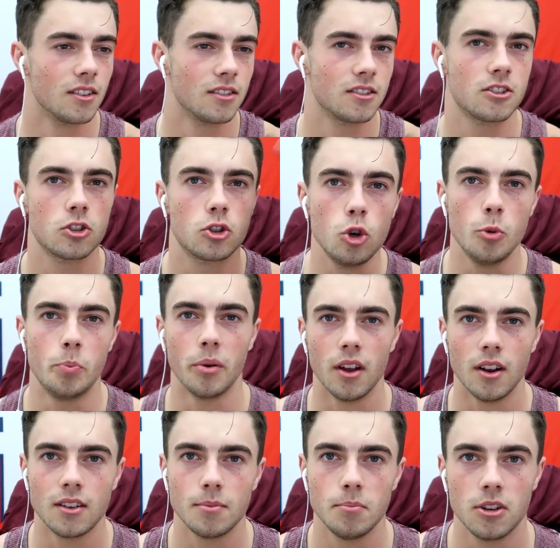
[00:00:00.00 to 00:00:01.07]

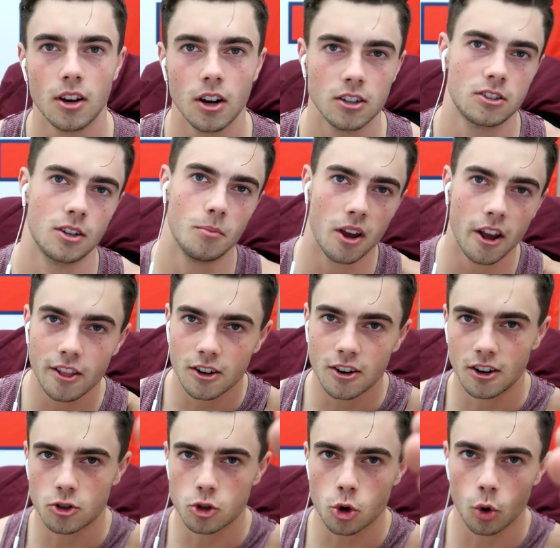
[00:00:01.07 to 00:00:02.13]
stupid because some
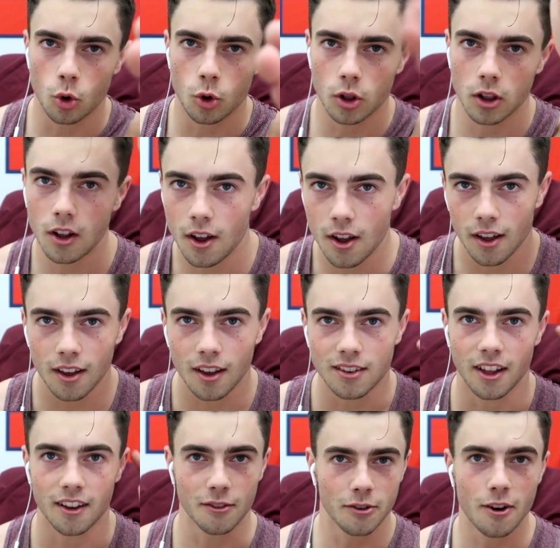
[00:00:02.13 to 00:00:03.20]
internet troll is
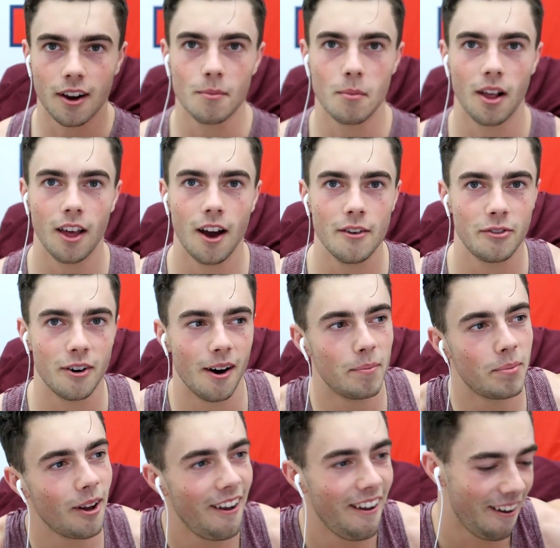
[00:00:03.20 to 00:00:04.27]
like fucking my life up.